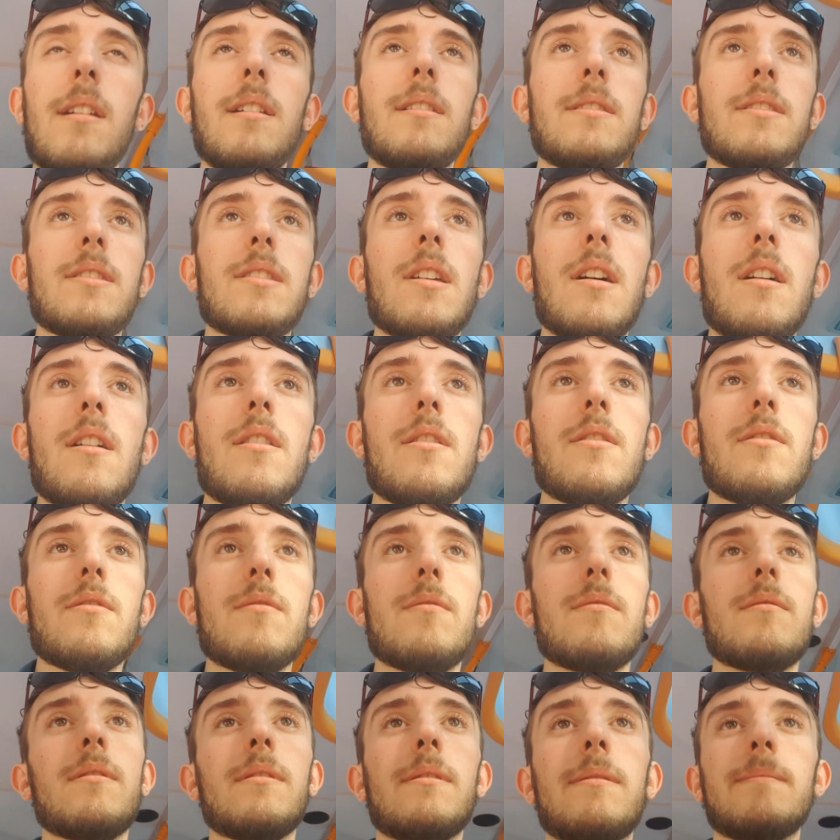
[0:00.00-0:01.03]

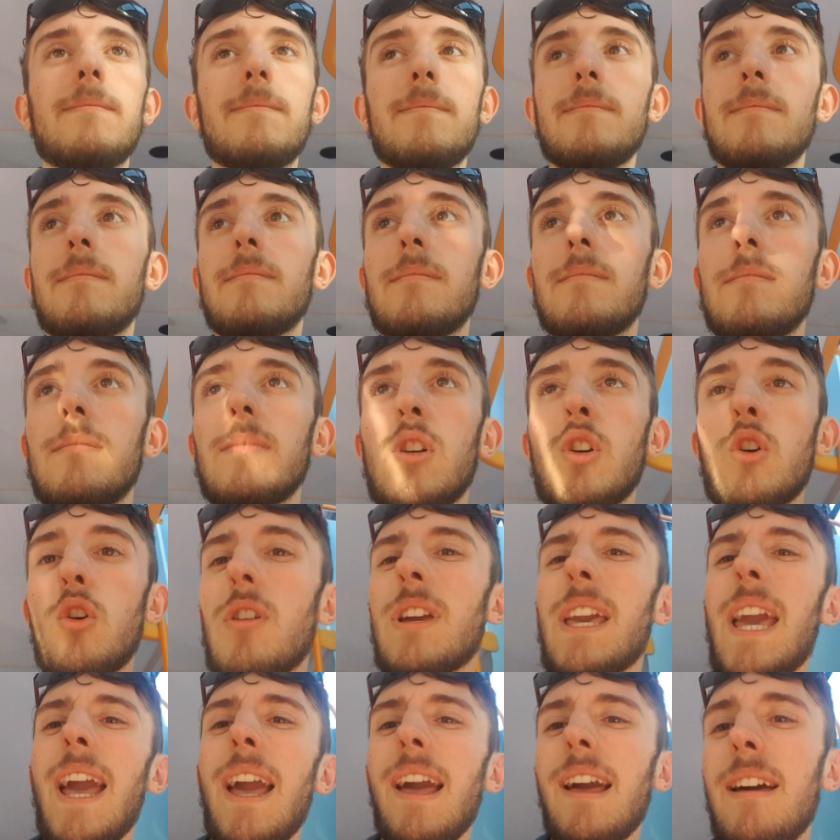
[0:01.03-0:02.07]
So I got to
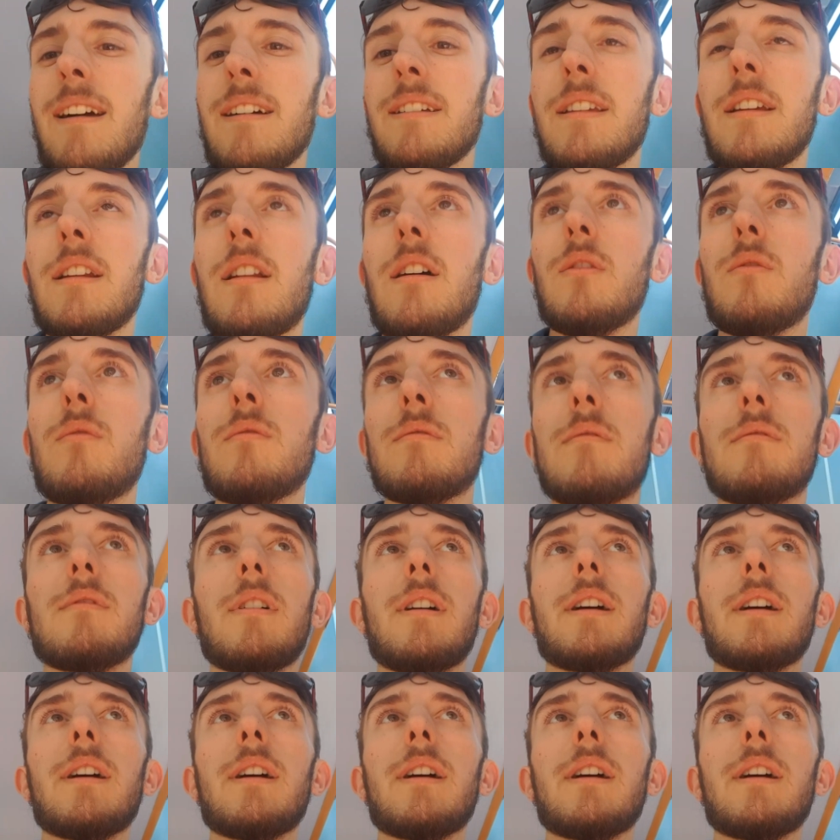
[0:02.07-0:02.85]
get out. You know,